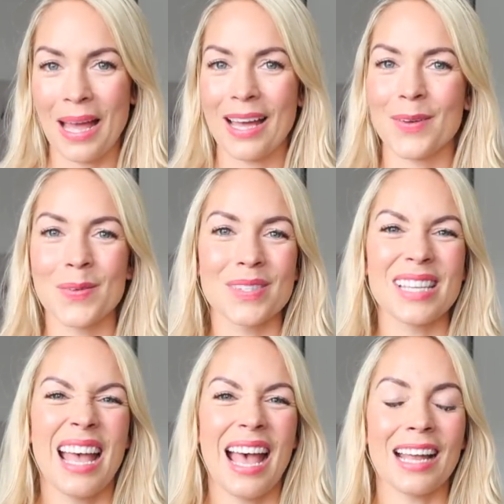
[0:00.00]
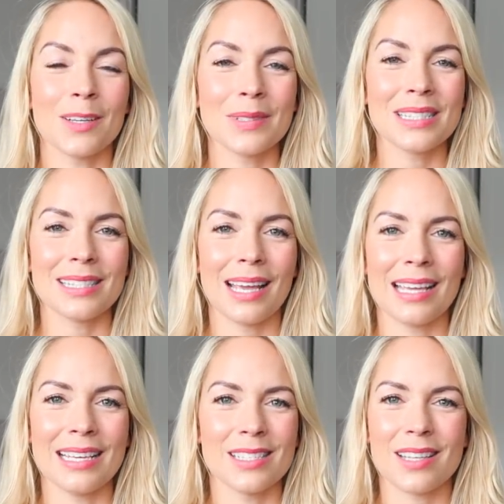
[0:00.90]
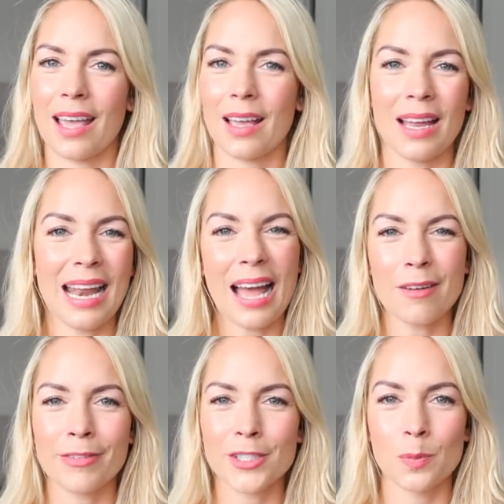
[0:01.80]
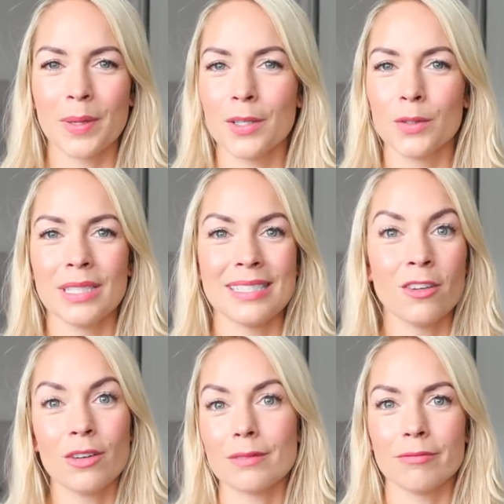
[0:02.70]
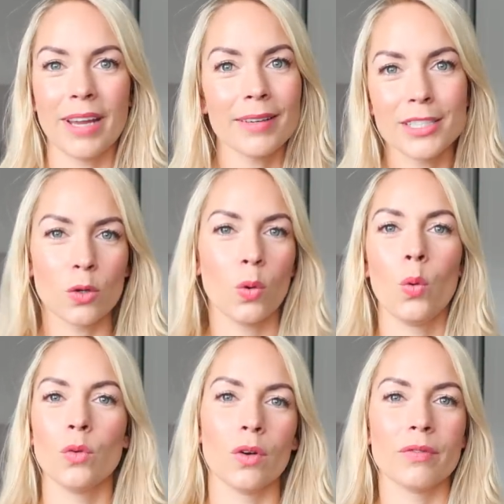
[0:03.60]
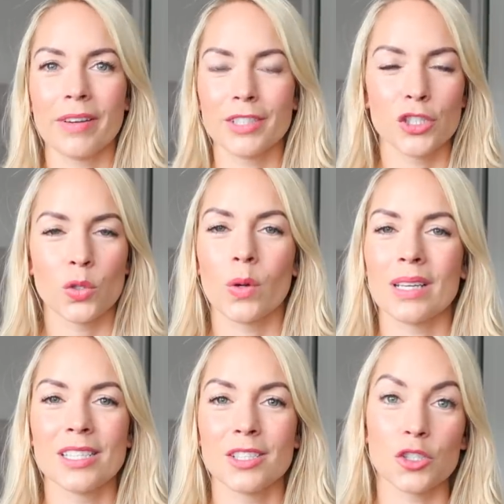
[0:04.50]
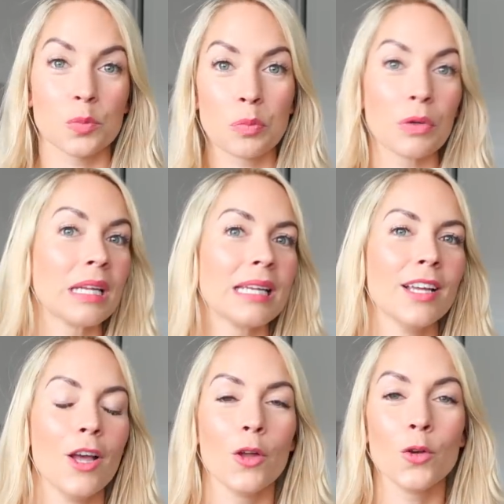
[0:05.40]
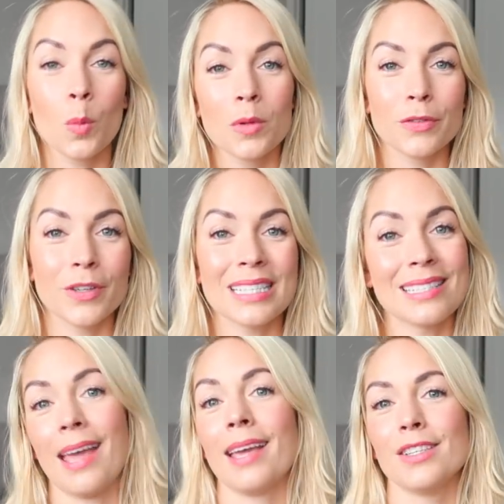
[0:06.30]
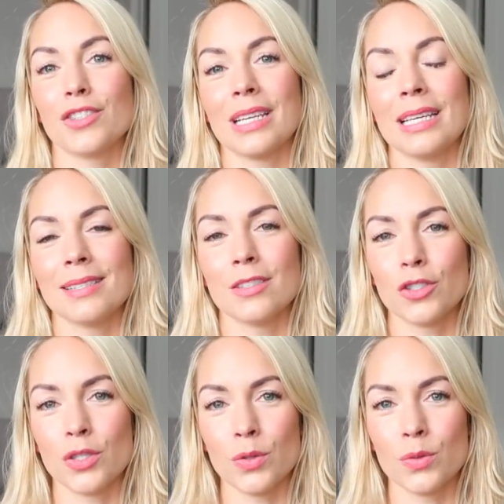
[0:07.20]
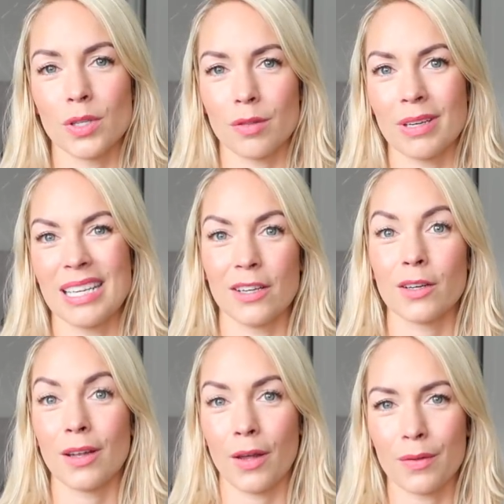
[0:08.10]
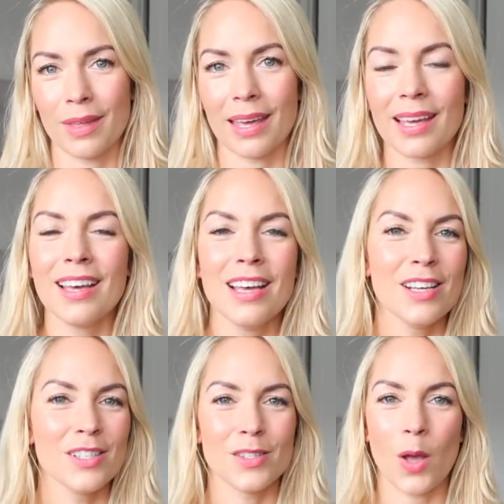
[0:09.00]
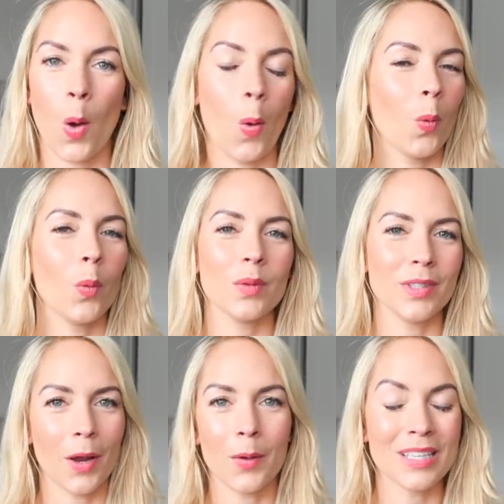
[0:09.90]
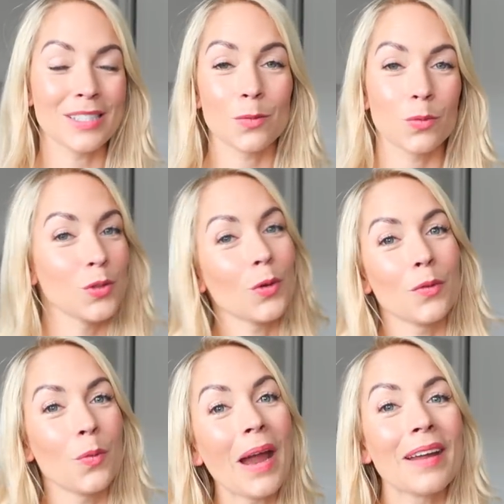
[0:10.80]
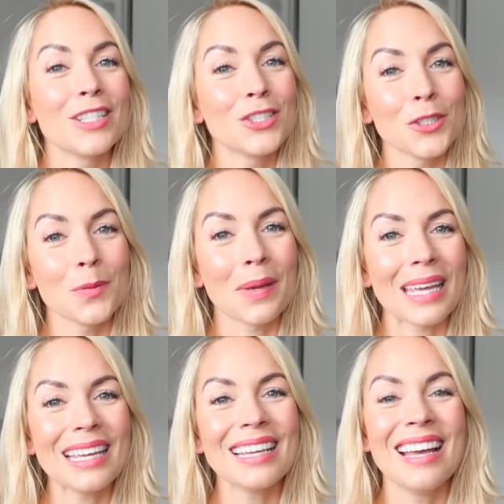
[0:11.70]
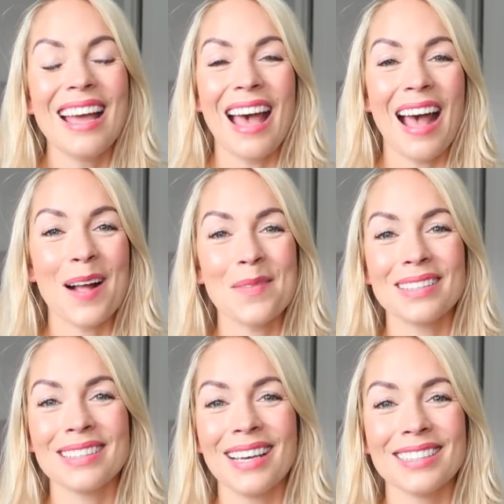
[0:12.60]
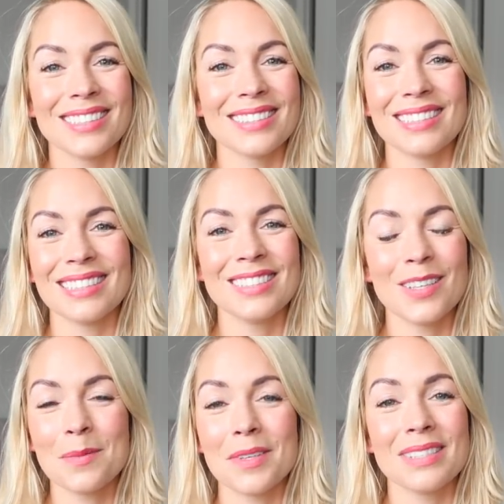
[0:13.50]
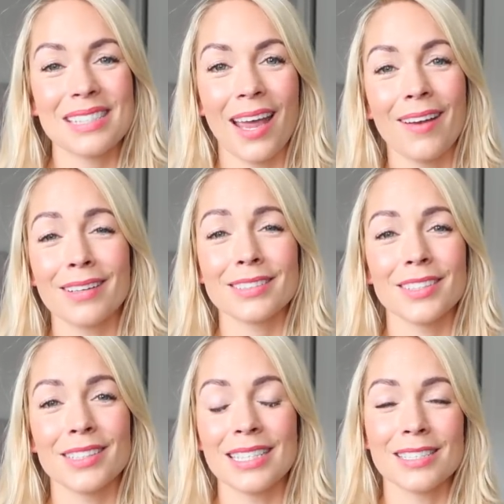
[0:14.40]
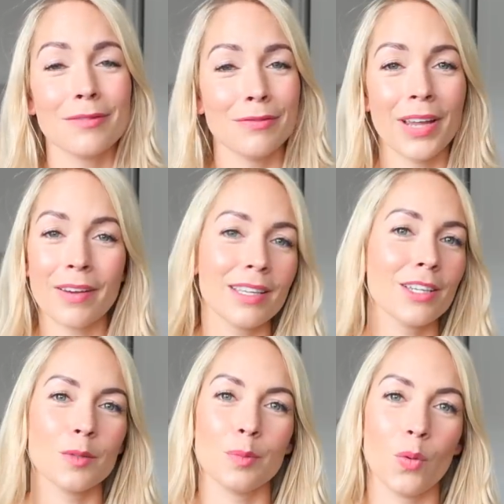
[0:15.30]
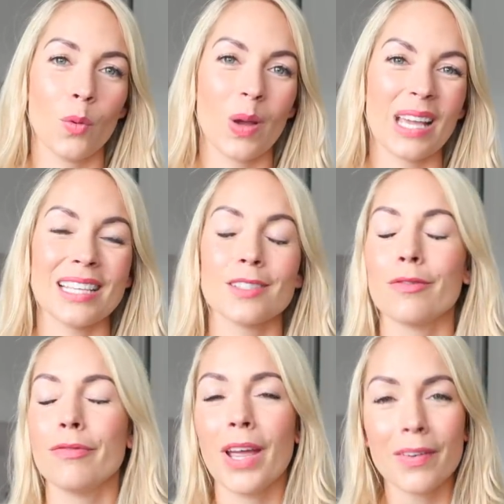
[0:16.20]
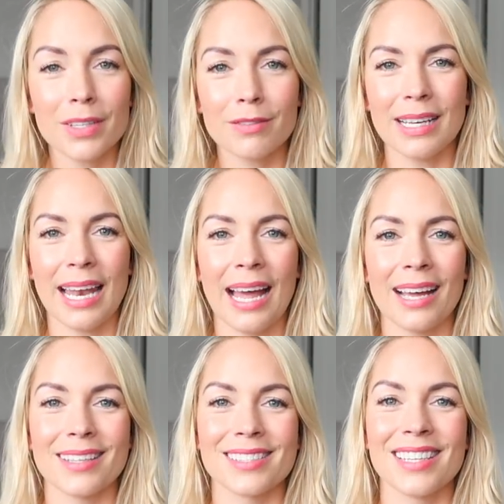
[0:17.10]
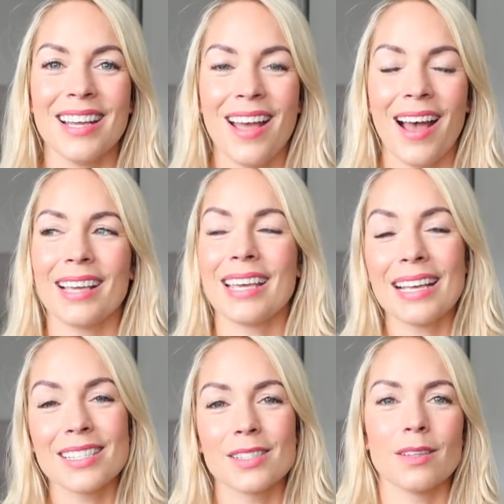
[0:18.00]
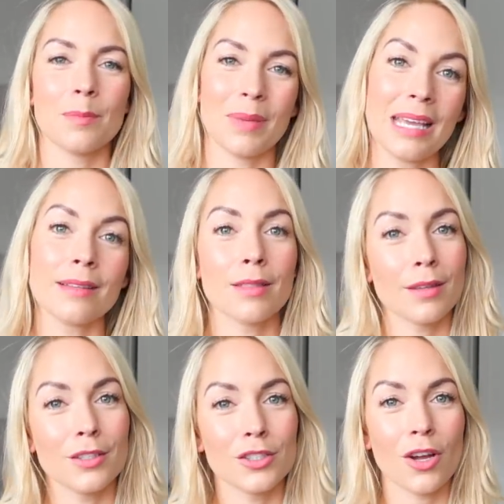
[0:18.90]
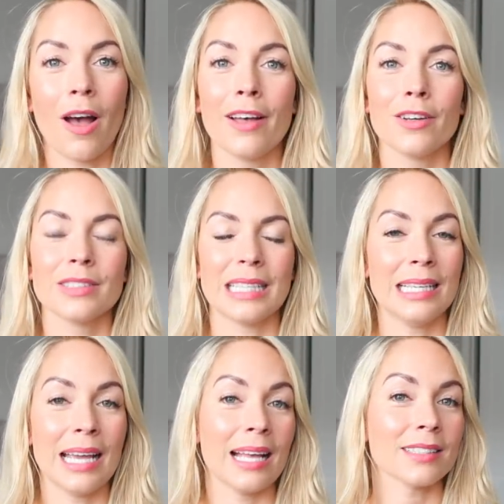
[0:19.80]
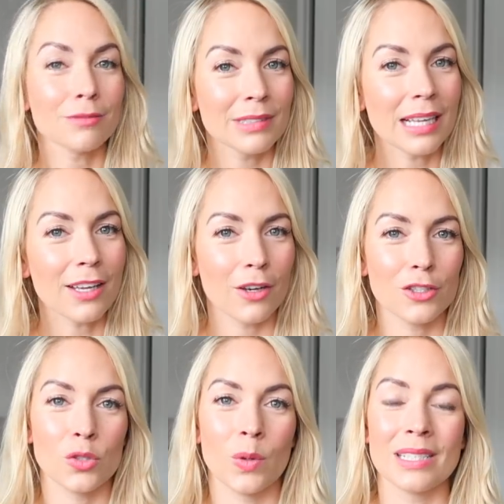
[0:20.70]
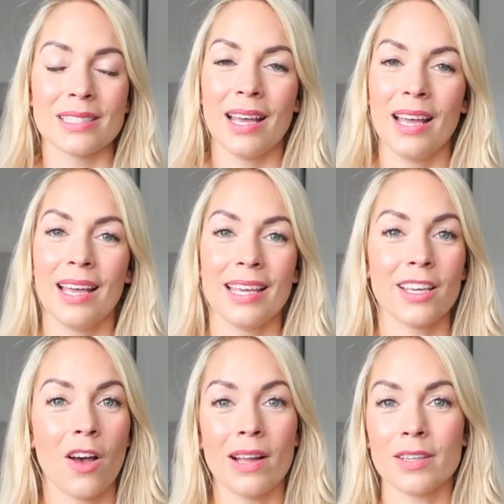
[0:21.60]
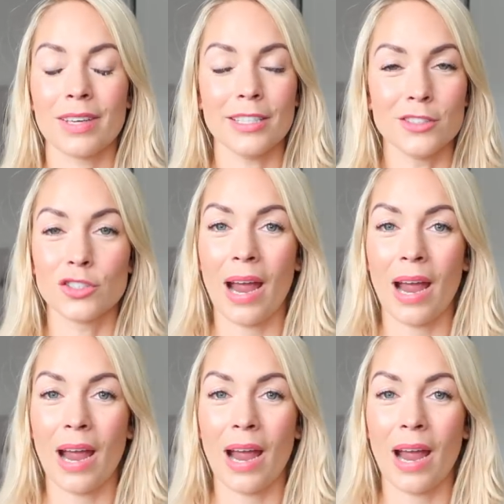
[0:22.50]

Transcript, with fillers: pounds. And I would say he's like an average build. He's not very tall, not very short. He's just pretty normal for his age and he's in two to three year clothing. So, you know, he's sort of where he should be. Um, and yeah, just in terms of his character, he's a very good boy. He's very relaxed. I guess being the third child, child. He hasn't really got a choice. He kind of gets